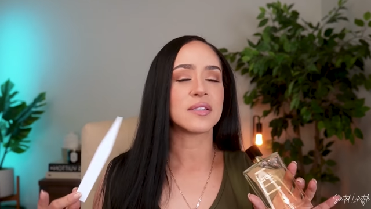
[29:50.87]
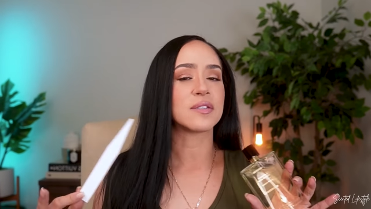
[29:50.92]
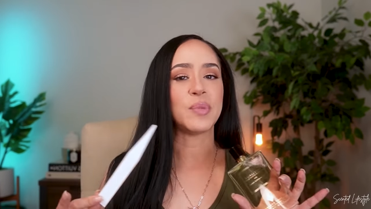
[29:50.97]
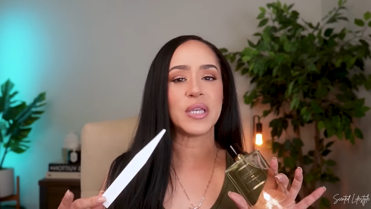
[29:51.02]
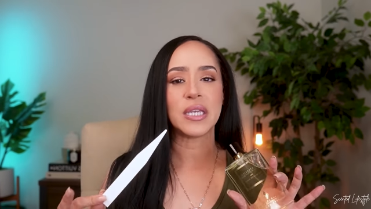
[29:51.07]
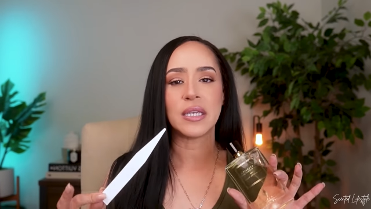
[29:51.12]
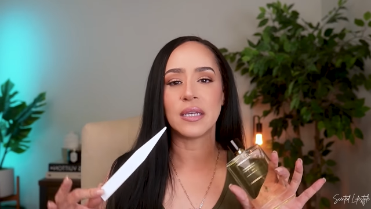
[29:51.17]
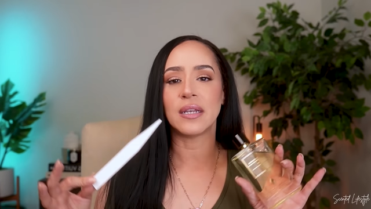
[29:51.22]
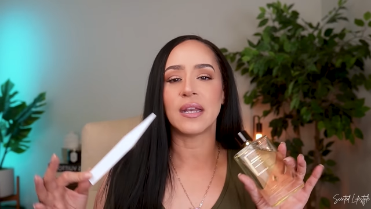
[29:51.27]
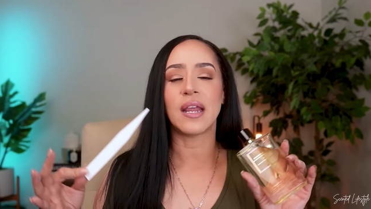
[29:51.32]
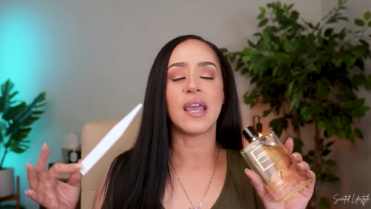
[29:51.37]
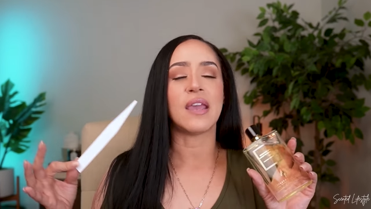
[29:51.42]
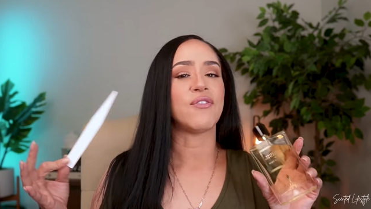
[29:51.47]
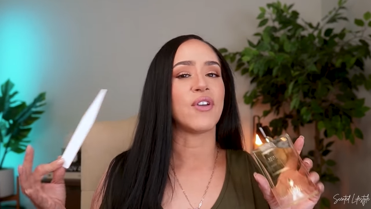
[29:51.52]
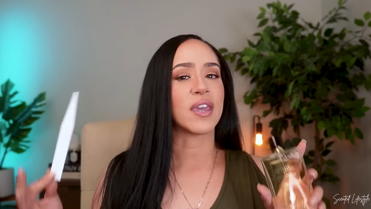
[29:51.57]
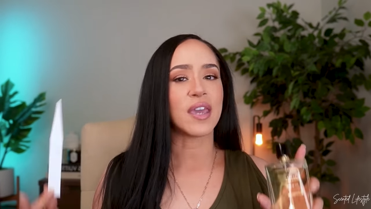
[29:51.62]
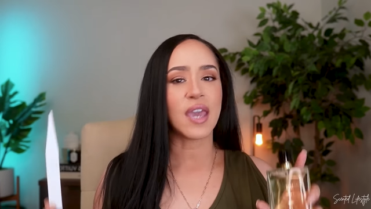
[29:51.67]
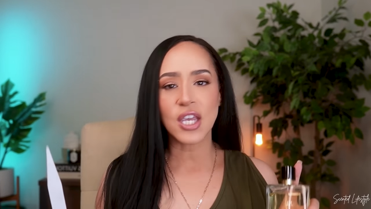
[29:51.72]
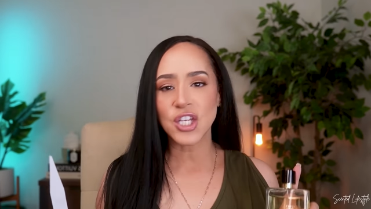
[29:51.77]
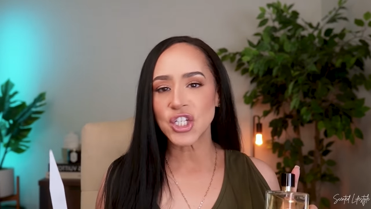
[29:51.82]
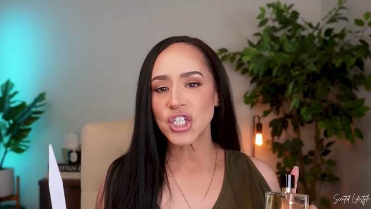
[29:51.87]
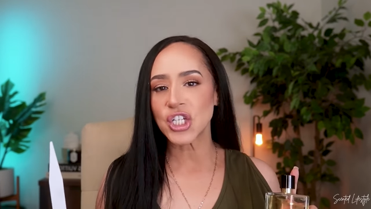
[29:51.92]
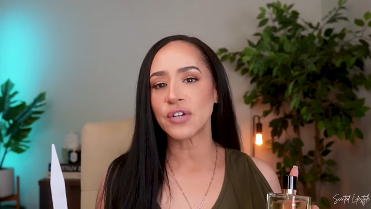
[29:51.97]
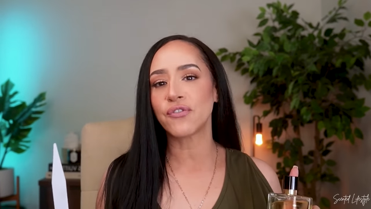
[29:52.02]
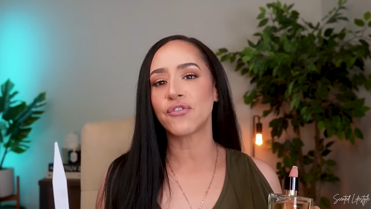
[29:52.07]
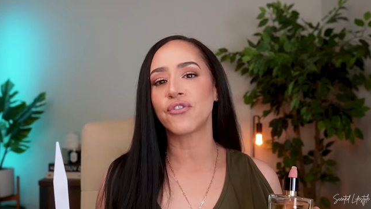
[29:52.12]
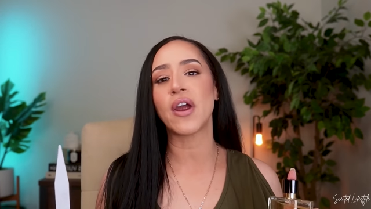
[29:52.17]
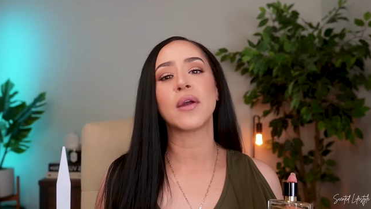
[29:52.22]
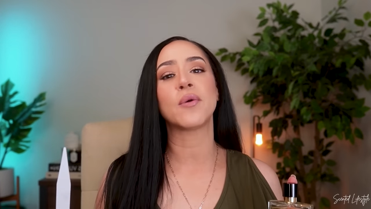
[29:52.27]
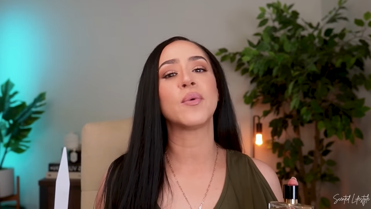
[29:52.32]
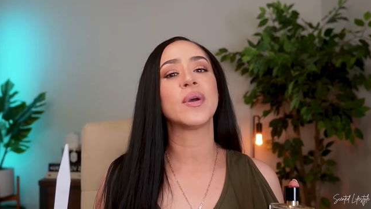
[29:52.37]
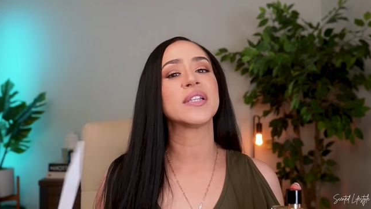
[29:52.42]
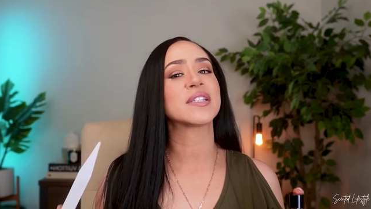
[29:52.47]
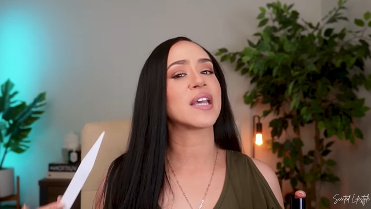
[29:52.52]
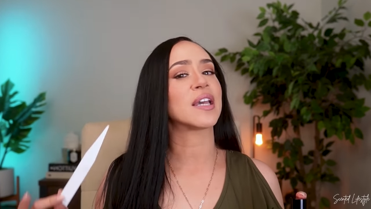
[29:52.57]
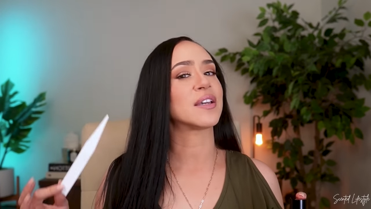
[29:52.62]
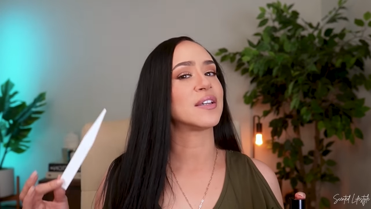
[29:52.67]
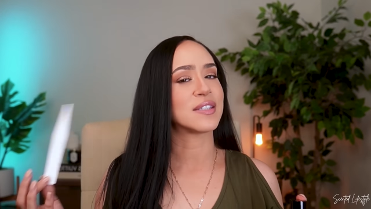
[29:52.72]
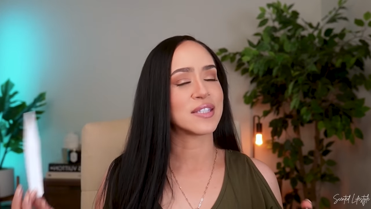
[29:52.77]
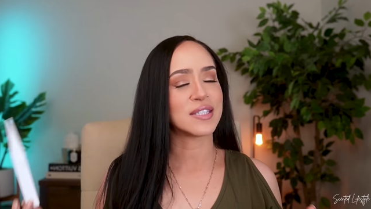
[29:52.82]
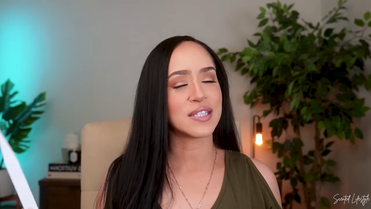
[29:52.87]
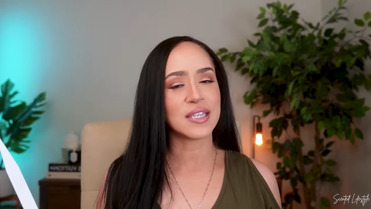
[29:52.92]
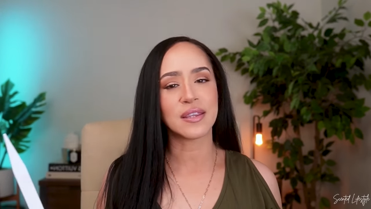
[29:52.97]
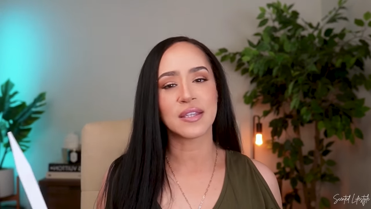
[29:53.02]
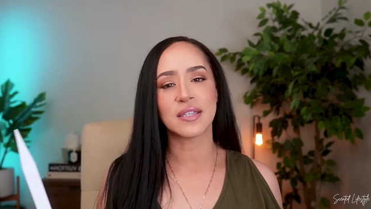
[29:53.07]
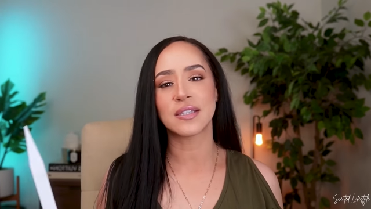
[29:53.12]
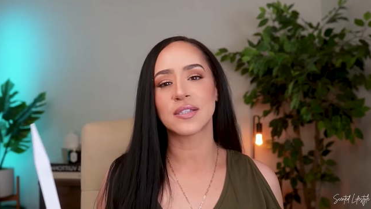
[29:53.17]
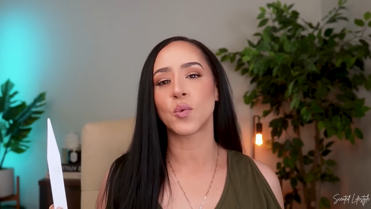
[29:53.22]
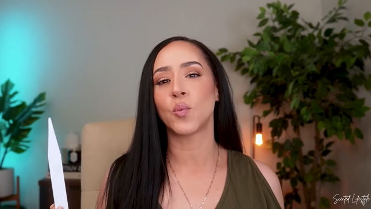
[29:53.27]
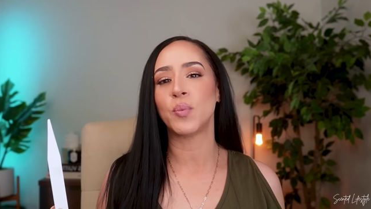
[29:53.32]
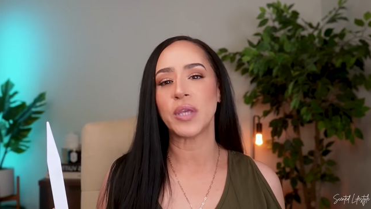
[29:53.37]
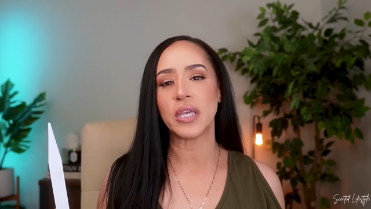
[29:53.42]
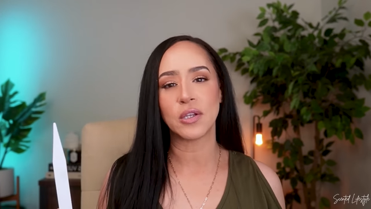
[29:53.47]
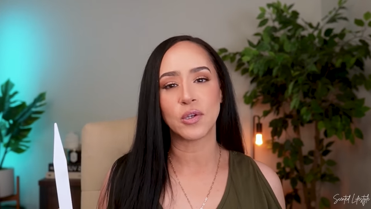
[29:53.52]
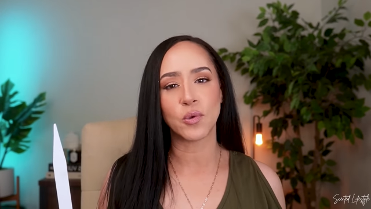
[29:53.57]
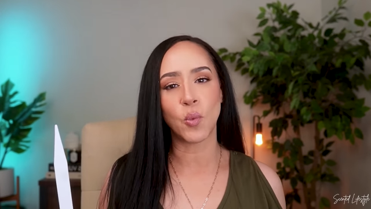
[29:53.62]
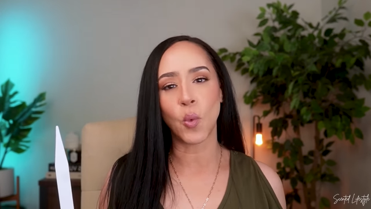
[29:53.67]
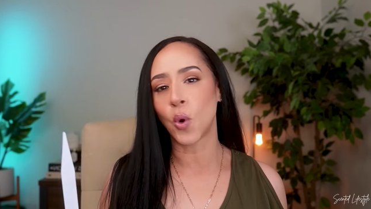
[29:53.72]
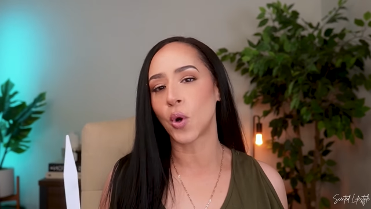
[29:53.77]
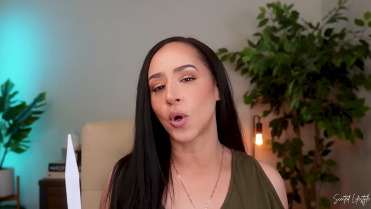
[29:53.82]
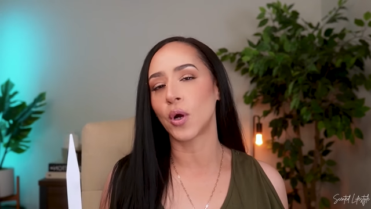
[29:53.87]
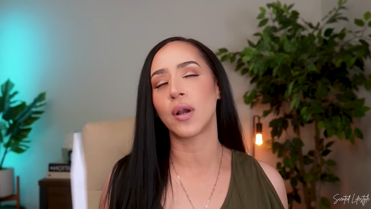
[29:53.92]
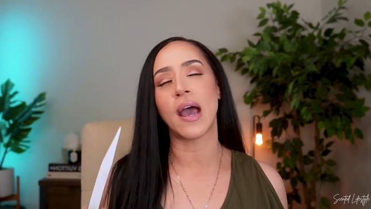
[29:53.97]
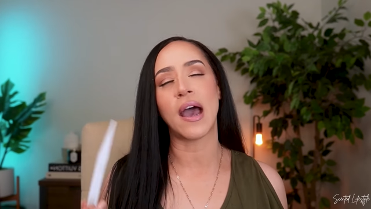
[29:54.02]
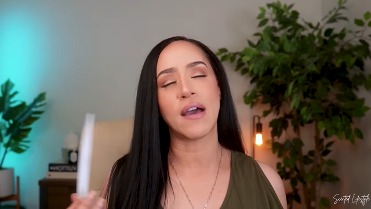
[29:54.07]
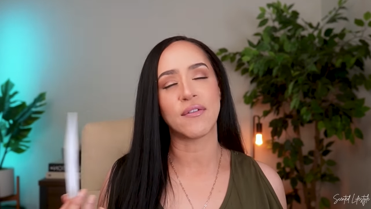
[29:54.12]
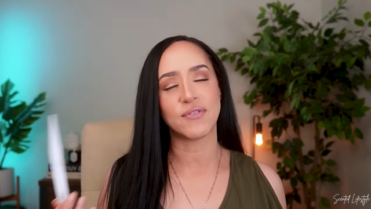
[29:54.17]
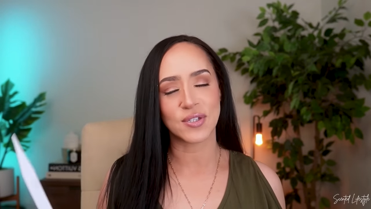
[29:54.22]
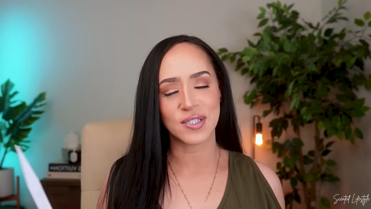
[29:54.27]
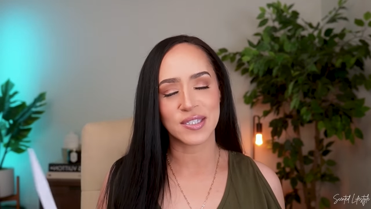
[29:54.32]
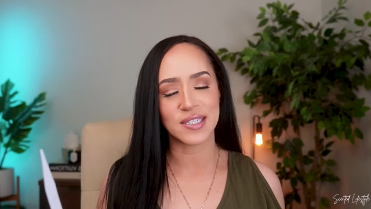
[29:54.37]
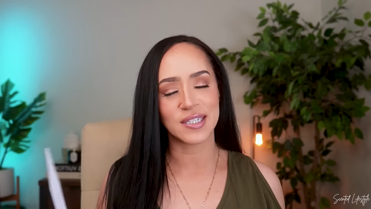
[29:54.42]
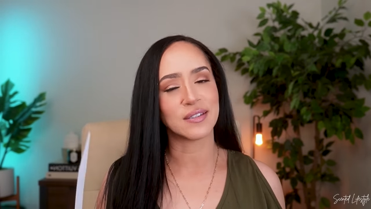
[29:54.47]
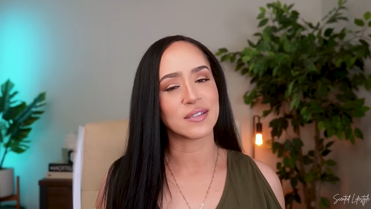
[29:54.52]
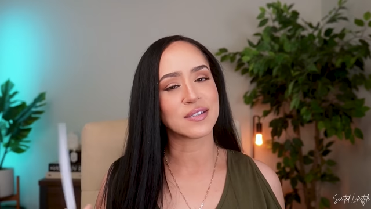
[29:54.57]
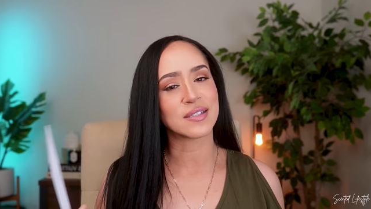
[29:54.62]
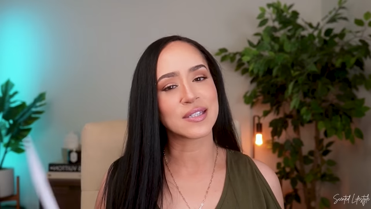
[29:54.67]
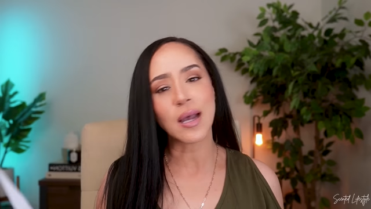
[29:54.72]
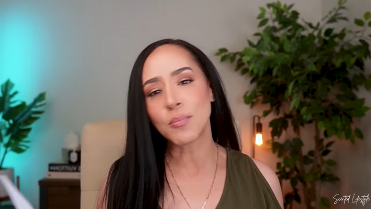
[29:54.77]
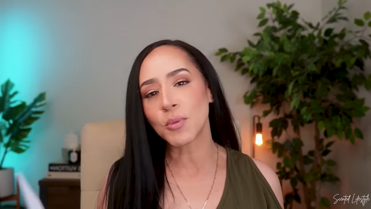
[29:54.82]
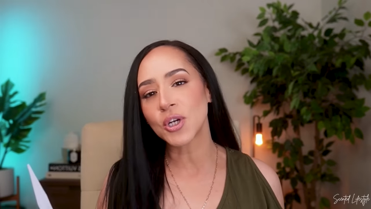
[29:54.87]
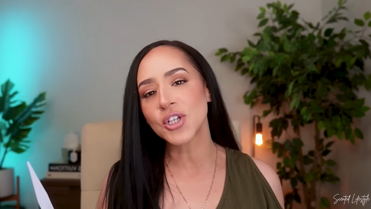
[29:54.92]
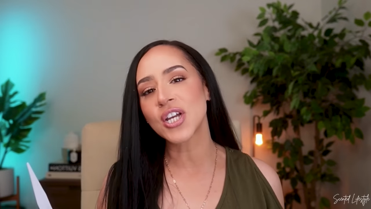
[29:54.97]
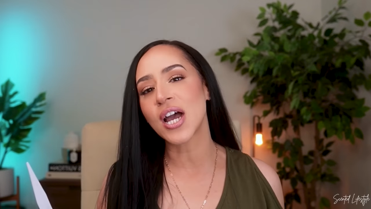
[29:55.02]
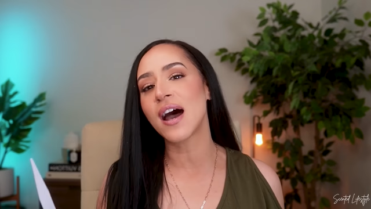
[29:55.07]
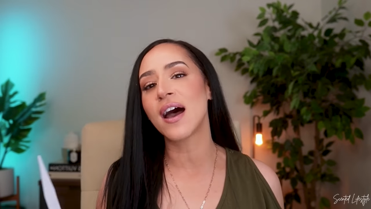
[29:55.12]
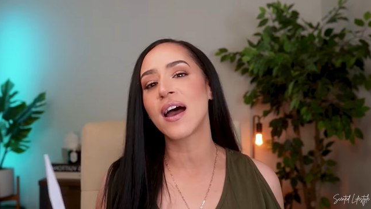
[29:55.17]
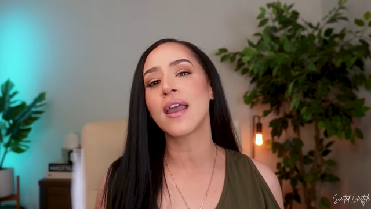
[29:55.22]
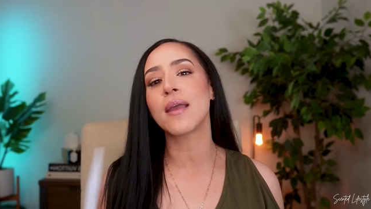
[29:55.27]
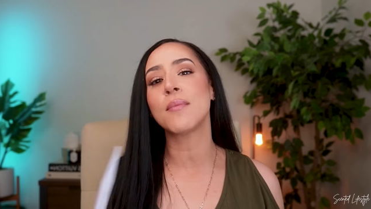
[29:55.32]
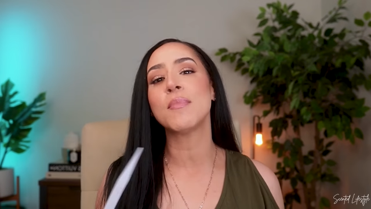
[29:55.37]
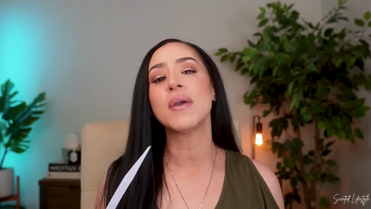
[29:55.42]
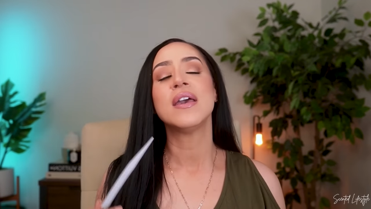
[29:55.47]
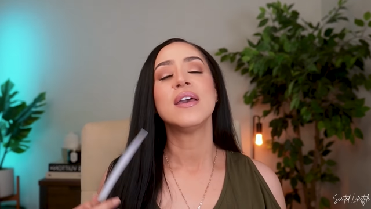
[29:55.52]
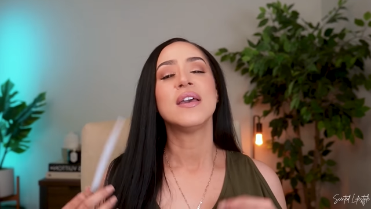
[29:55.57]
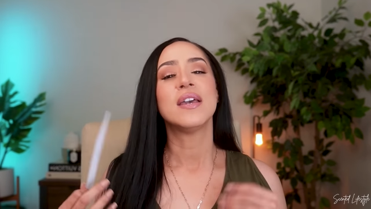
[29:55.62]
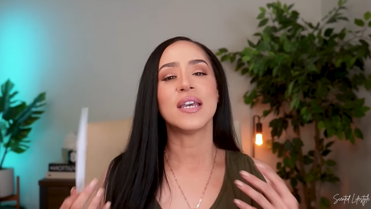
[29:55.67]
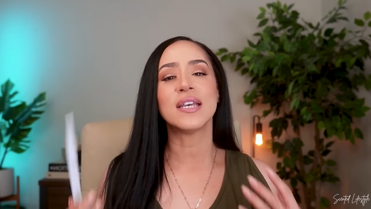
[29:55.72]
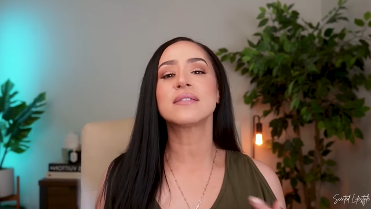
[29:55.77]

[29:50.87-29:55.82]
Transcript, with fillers: this being a vacation fragrance. I can see this being worn obviously in the summertime.